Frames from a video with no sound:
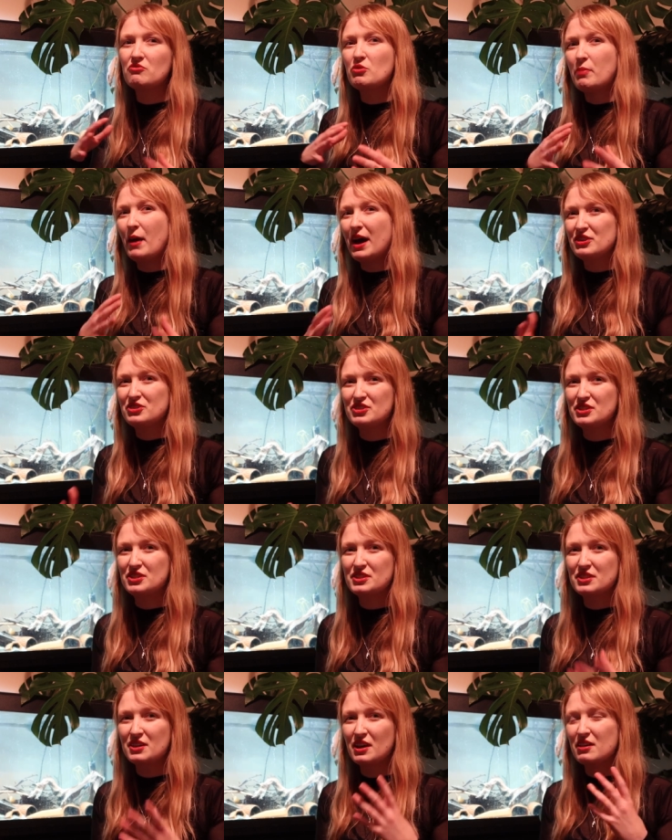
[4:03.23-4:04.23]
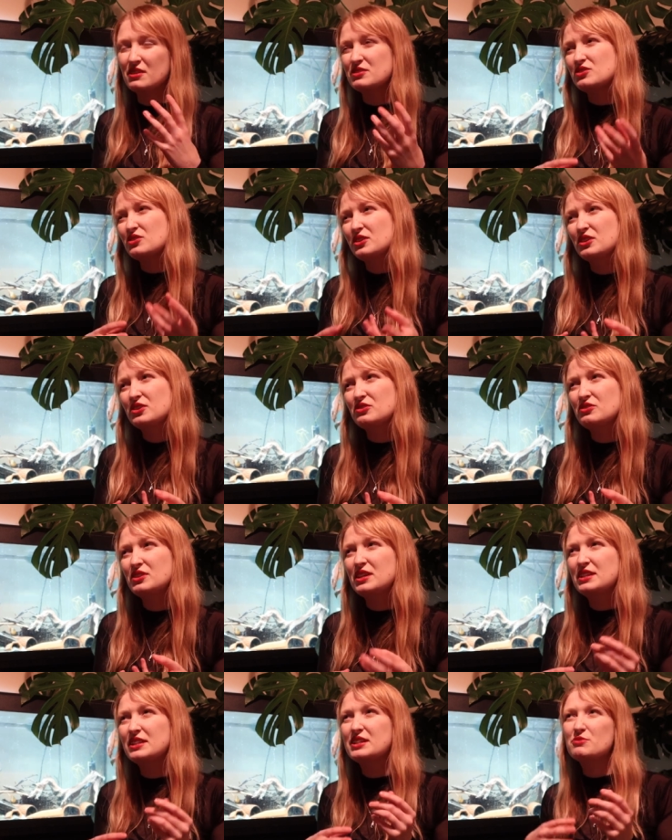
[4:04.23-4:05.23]
rapaccia's Soylent
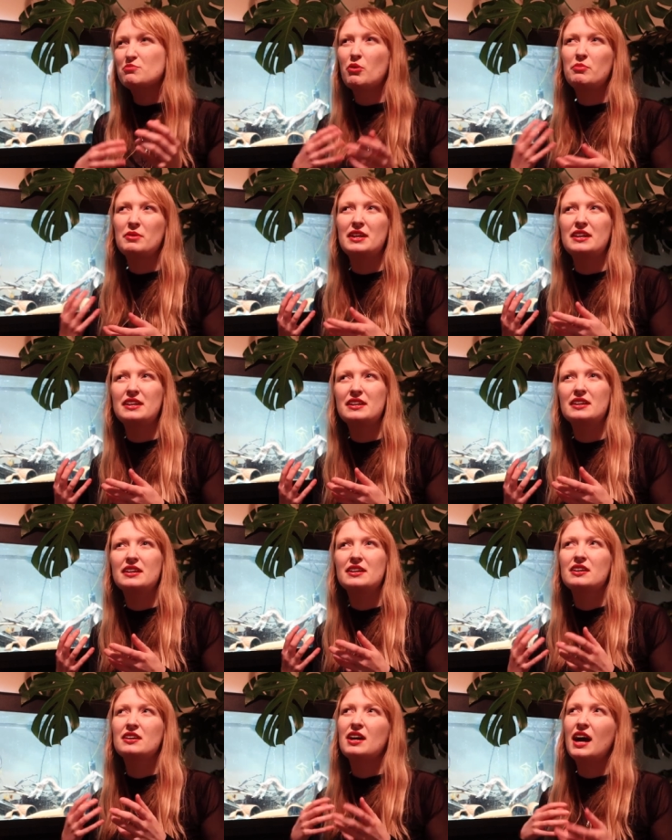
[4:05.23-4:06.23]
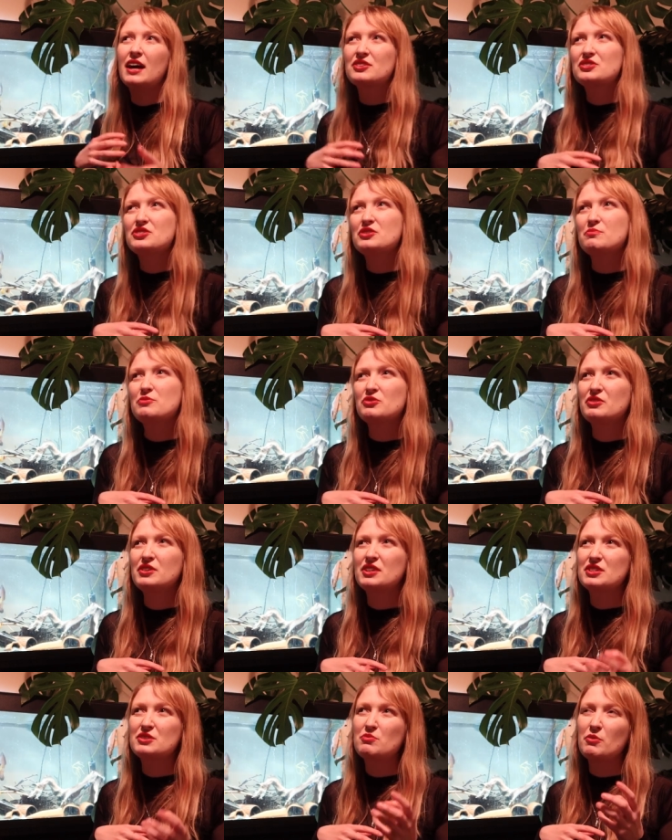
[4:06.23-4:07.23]
Green is probably, and Super
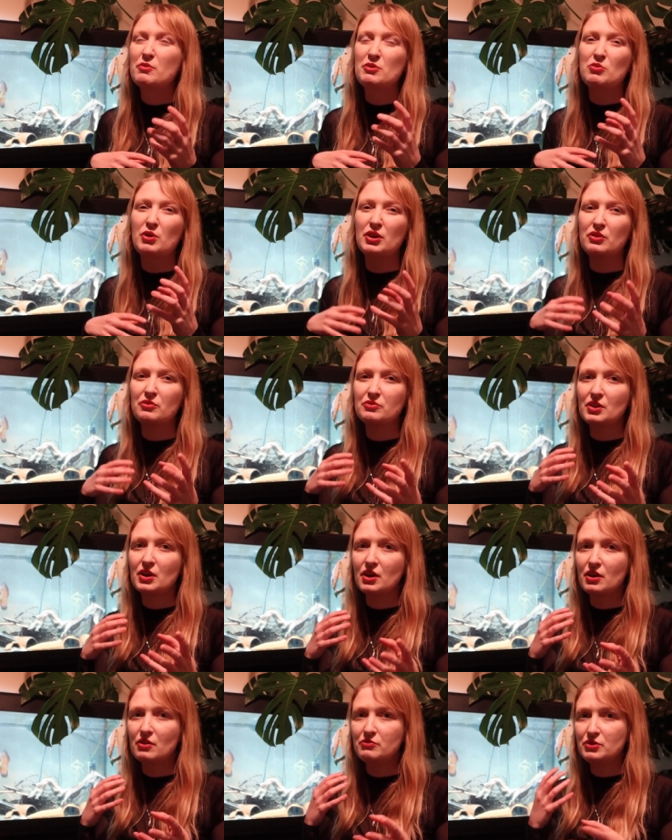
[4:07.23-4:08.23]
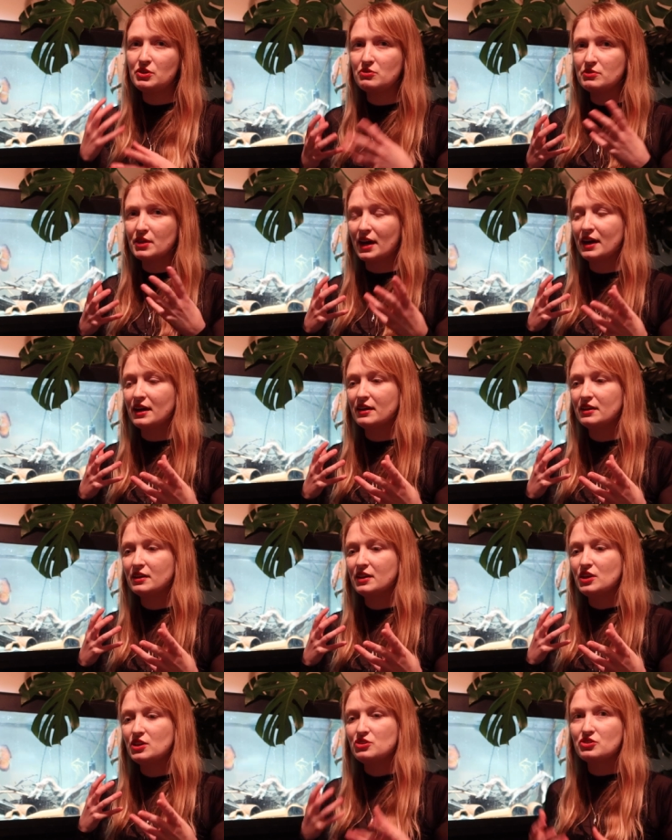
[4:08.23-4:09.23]
Green is probably one of the few that
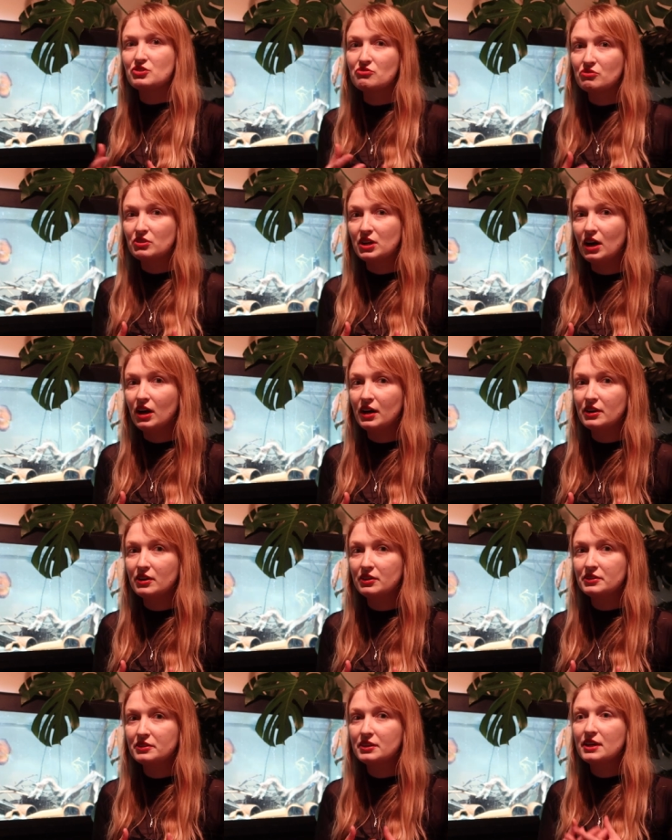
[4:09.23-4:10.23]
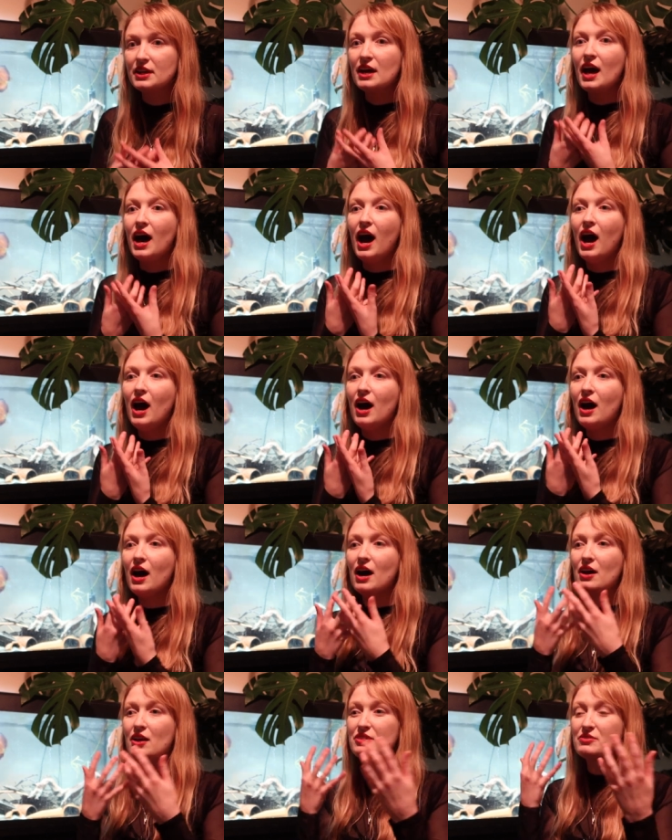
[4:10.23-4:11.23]
you can rely on.
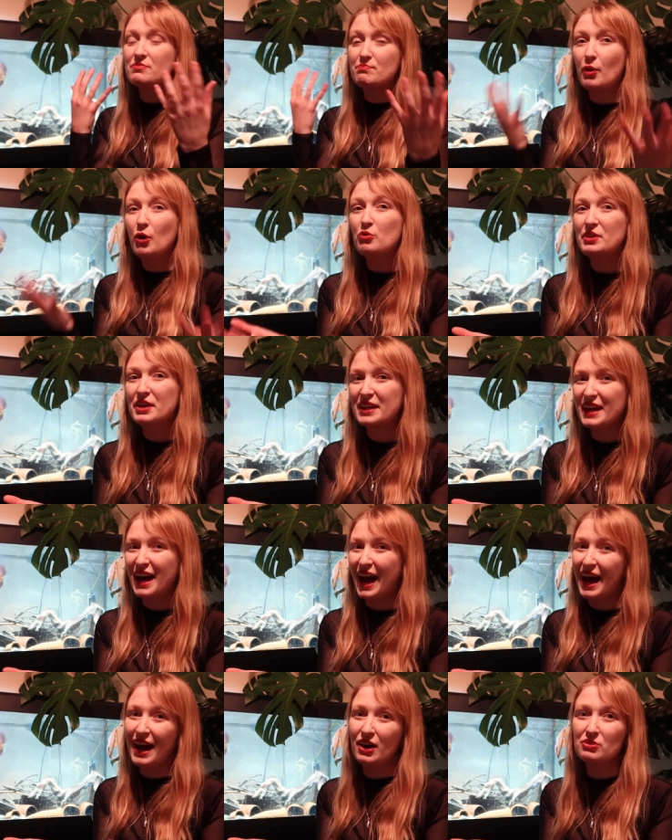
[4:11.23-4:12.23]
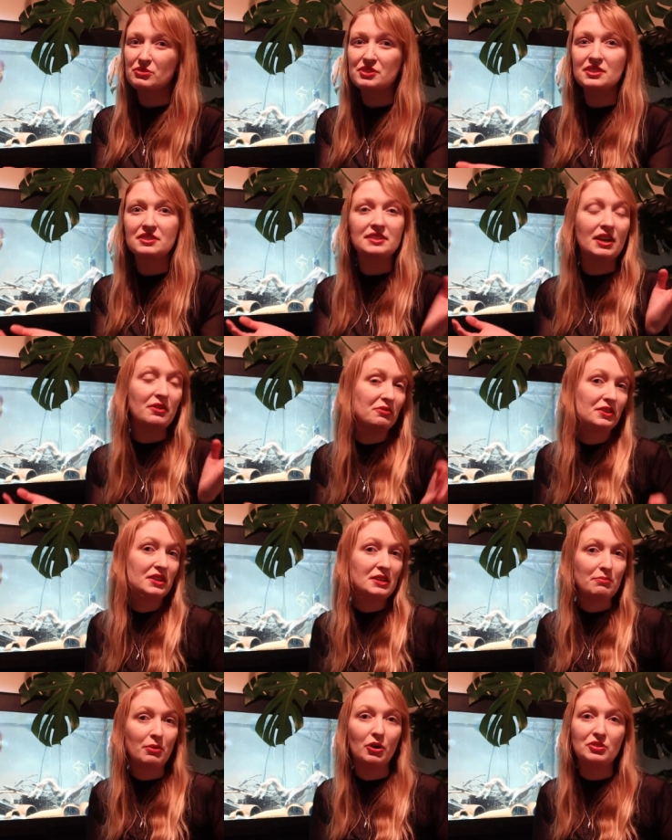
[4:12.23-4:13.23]
Bulking it out is
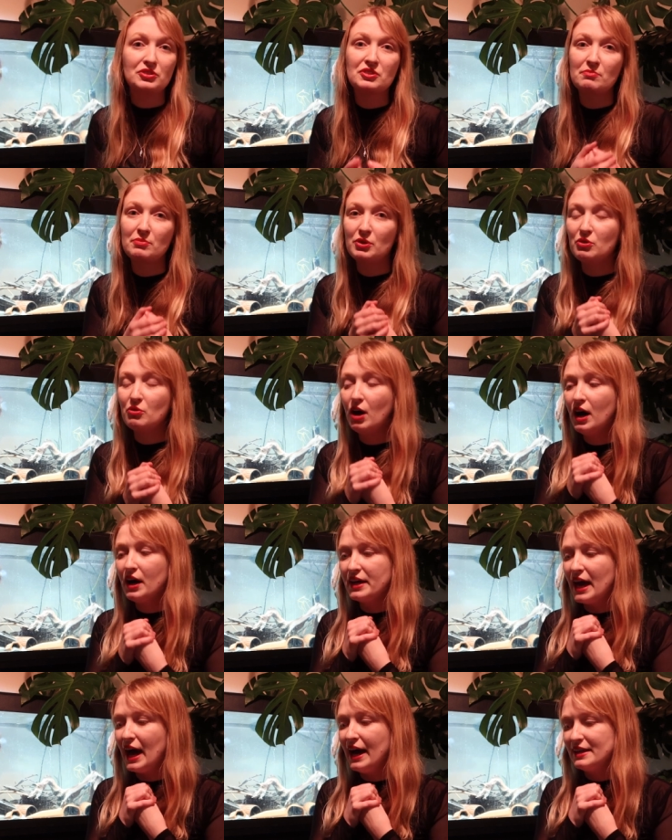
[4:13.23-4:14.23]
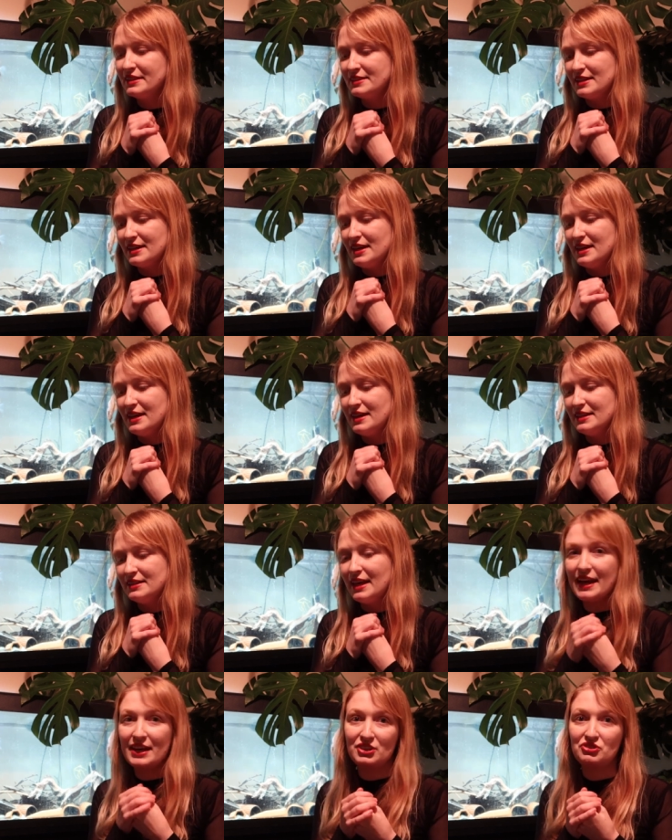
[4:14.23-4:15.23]
definitely possible. I add
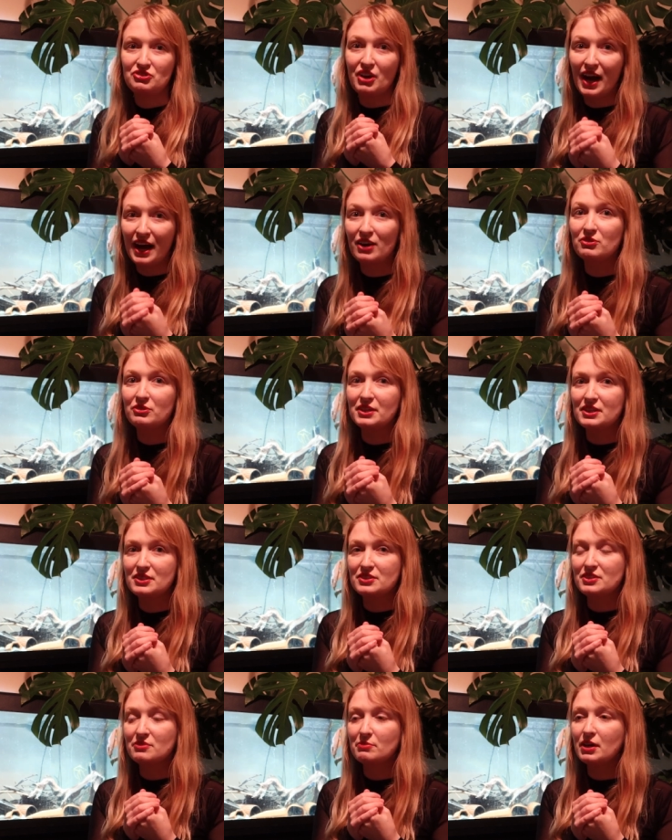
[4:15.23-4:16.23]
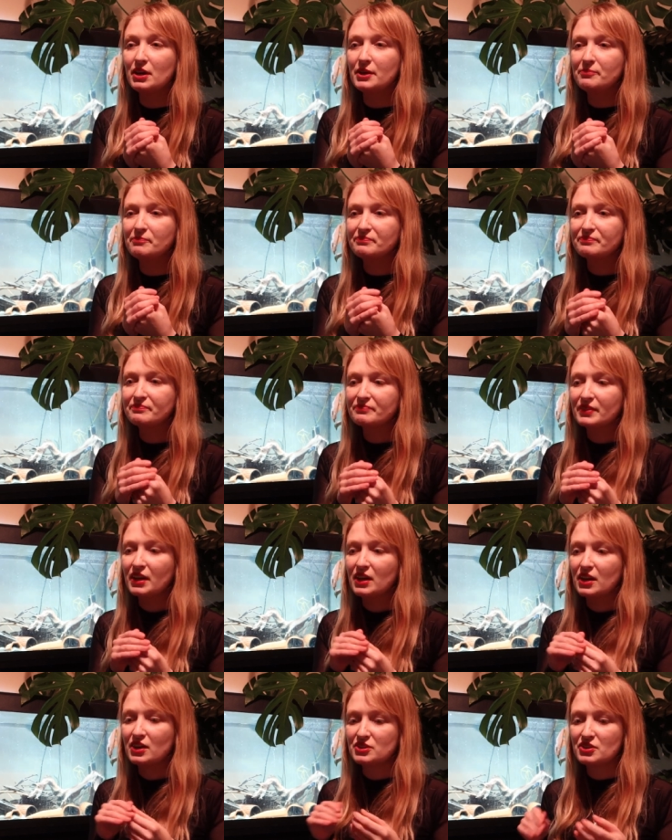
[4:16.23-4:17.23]
in extra algae to mine,
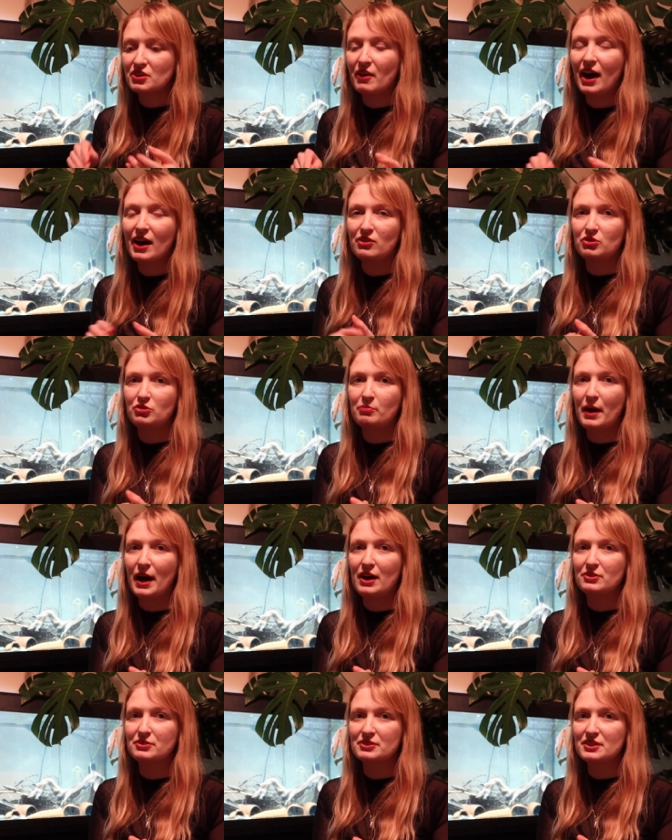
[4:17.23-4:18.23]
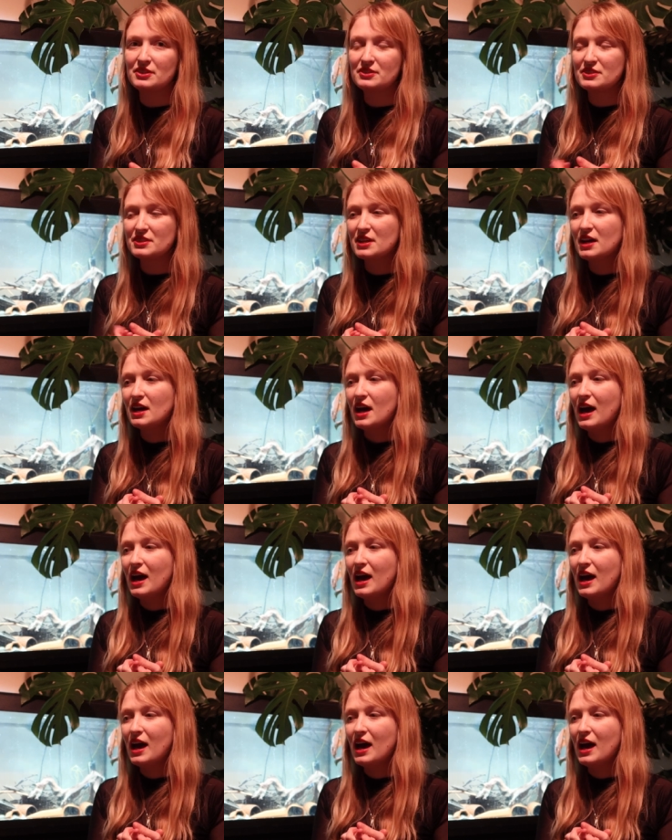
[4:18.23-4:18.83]
so algal powders,